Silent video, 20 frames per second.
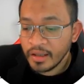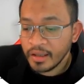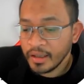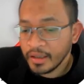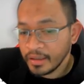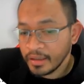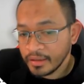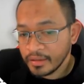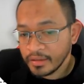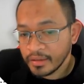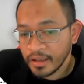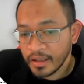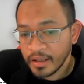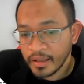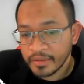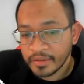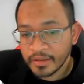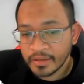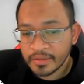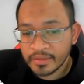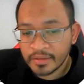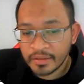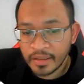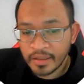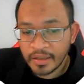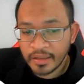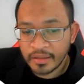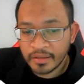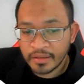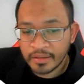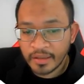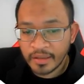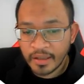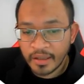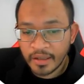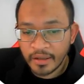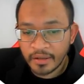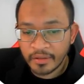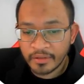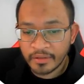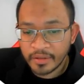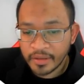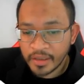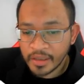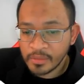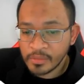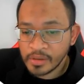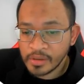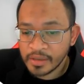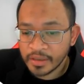and understand the real-world